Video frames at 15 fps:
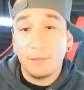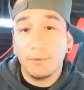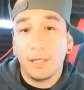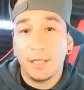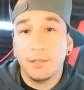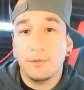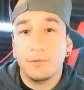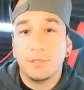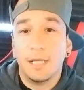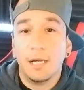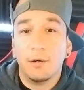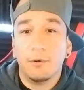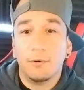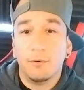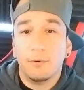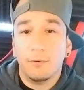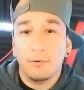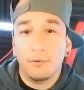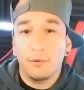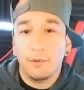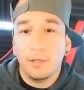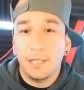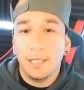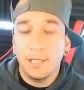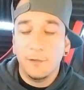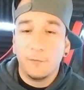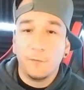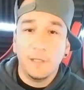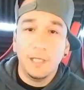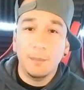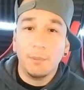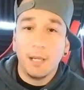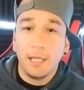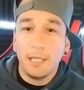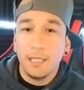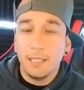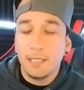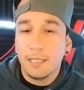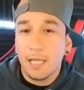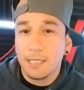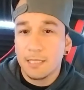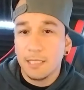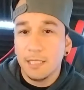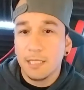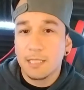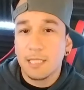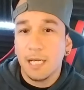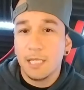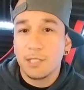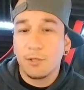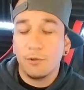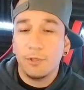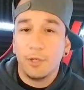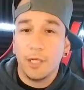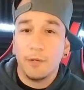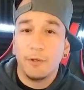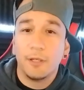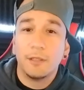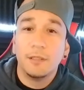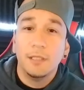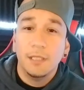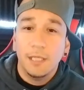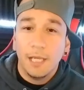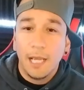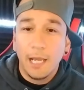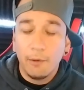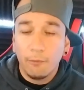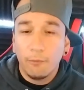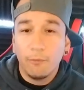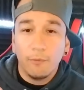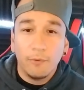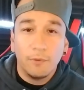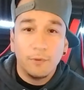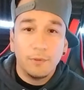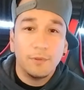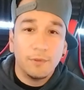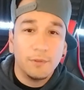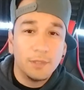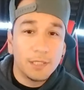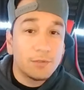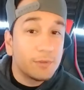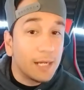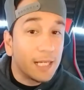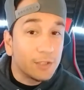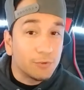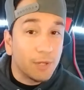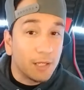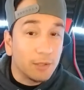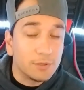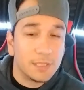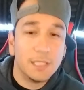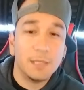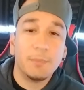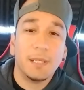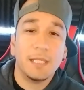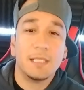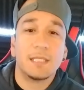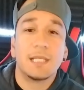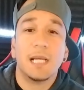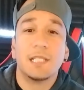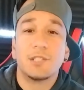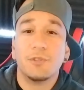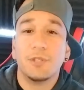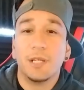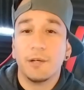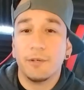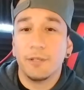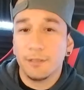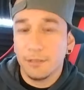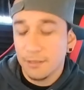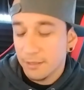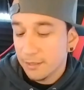what I use. Now, if anybody that's in the San Antonio area, and this one has rattles, anybody in the San Antonio area